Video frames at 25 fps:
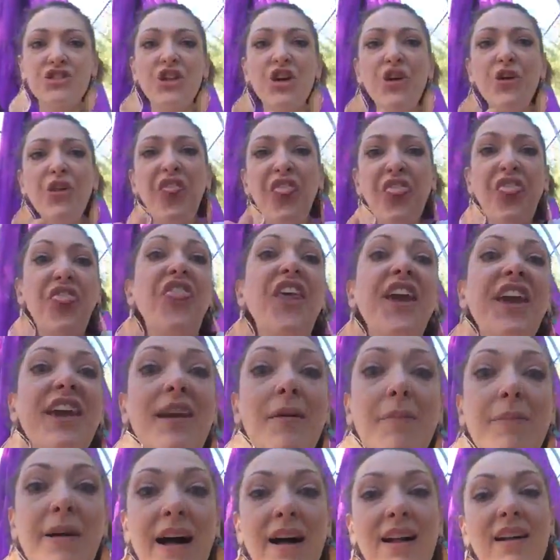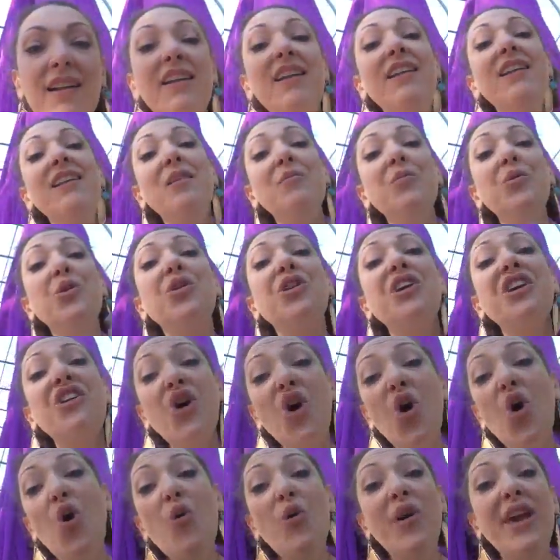Don't think about it anymore.
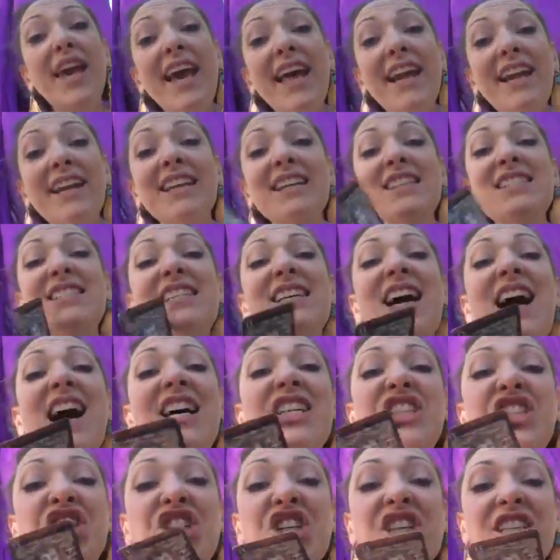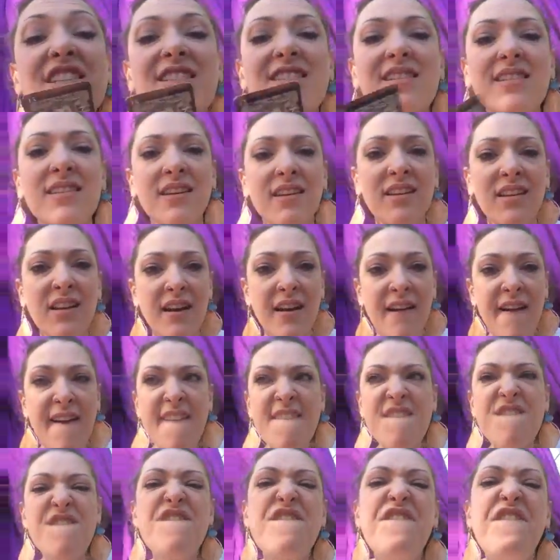Go get it and touch it.
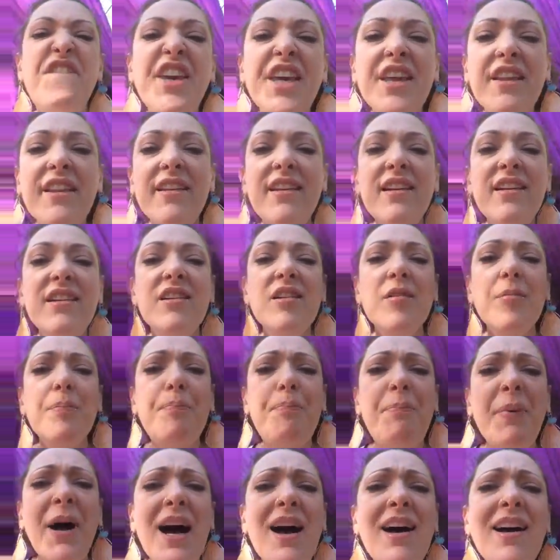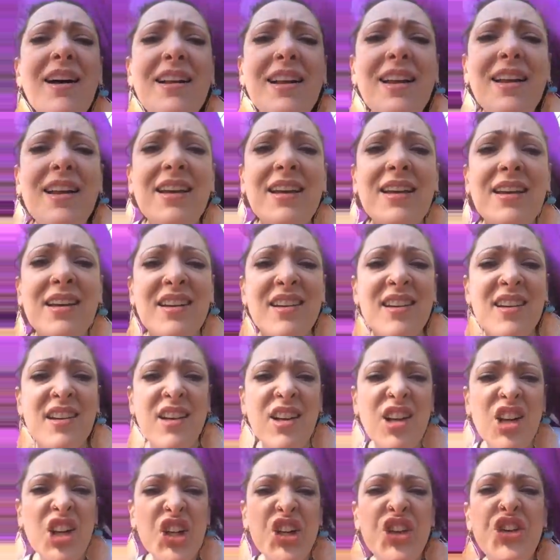Feel it in your body.
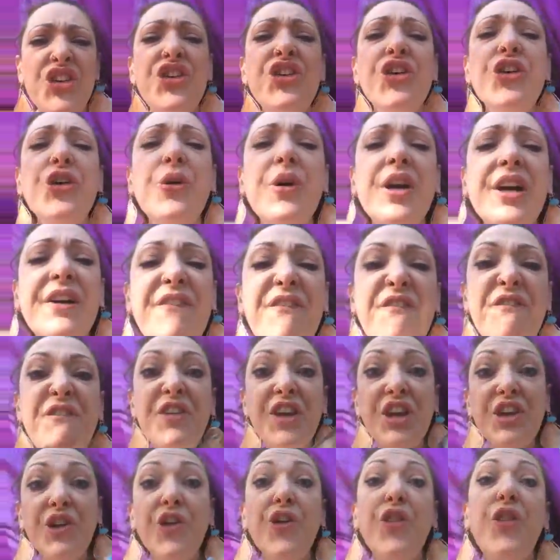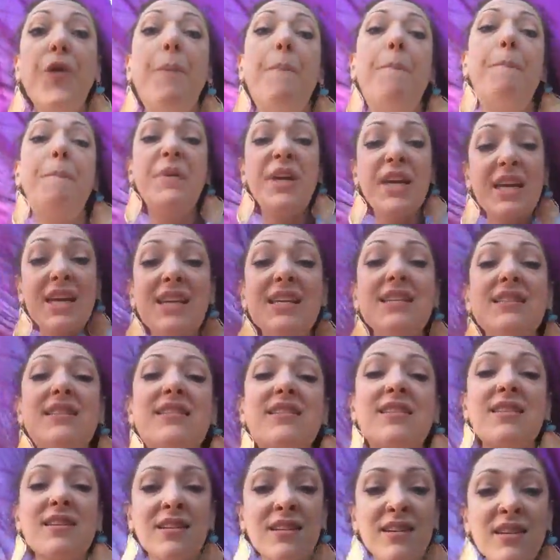Do it. Feel the
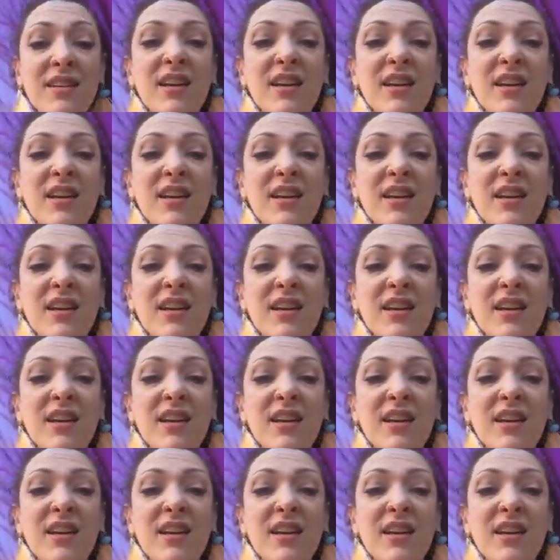beat.